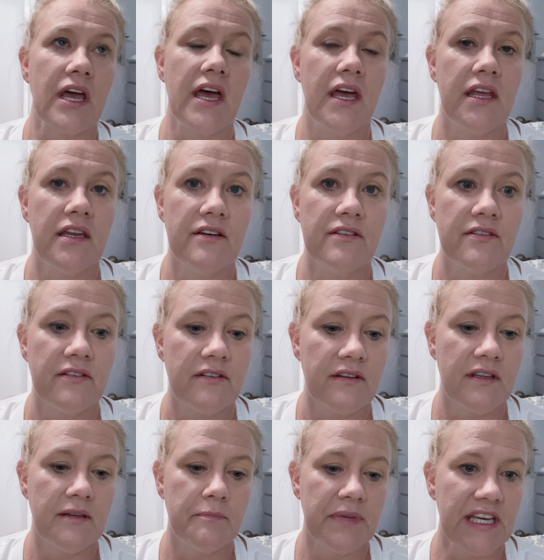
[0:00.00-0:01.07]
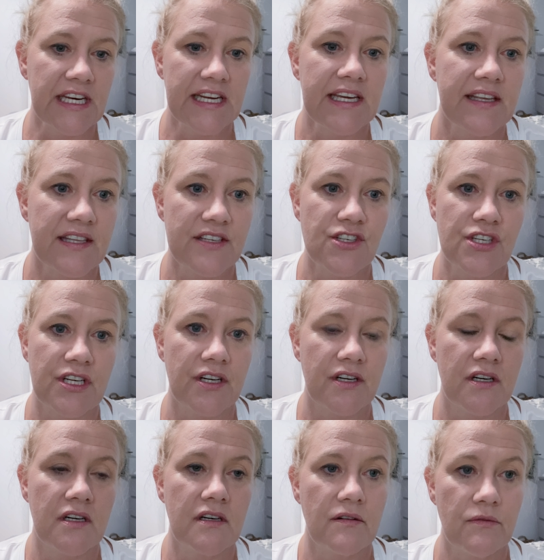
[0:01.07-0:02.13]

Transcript: And the beginning of this year,